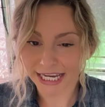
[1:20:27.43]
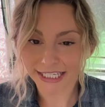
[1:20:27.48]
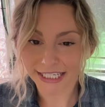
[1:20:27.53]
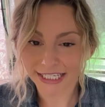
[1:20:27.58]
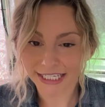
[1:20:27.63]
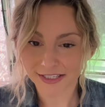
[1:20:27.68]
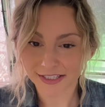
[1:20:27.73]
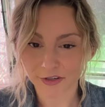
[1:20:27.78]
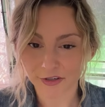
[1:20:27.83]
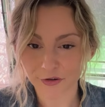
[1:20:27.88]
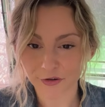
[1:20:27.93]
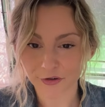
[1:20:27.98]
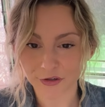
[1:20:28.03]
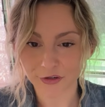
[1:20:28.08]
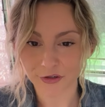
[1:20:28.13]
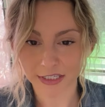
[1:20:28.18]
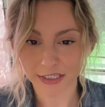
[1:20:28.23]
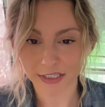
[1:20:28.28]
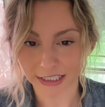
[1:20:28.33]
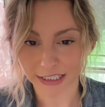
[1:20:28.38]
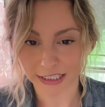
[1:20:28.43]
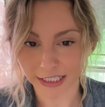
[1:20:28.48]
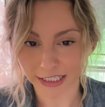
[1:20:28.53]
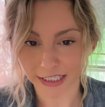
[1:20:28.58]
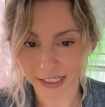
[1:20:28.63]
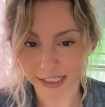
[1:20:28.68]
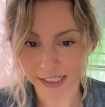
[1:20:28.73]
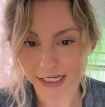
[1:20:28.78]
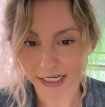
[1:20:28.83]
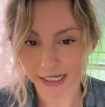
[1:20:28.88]
consider using things
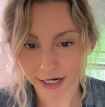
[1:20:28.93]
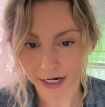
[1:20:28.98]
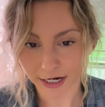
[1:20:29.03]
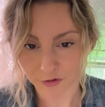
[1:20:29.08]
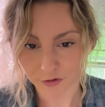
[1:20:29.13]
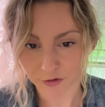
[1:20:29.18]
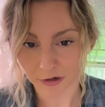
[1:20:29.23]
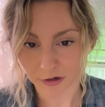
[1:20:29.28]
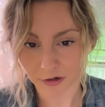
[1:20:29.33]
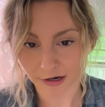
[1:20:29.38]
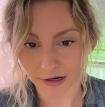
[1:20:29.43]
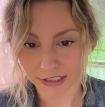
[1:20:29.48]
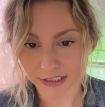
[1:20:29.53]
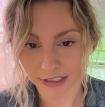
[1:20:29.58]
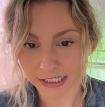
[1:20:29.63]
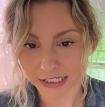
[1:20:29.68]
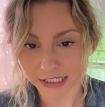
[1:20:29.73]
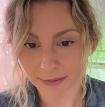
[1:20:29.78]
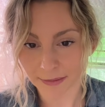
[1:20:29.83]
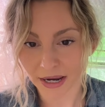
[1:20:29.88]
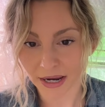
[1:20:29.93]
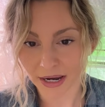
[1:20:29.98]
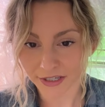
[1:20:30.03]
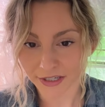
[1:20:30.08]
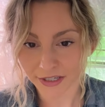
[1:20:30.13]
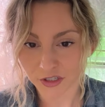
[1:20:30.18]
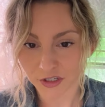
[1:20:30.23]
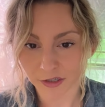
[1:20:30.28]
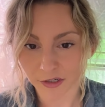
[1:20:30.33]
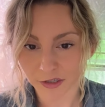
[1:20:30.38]
like HydroGuard, because my
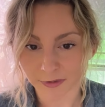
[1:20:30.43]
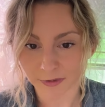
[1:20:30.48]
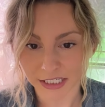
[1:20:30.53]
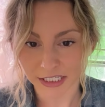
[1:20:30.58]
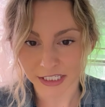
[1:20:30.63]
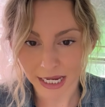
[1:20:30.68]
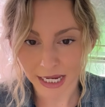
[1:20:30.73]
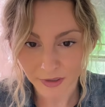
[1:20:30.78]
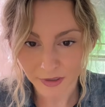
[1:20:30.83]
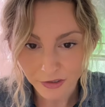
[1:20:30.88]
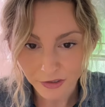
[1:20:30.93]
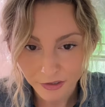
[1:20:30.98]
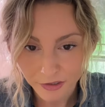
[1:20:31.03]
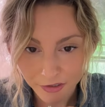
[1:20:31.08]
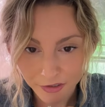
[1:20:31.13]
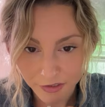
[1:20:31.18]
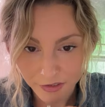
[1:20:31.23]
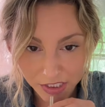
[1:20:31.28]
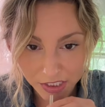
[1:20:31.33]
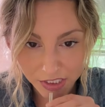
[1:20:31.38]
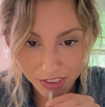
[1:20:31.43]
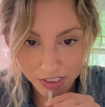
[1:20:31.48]
concern was chemicals.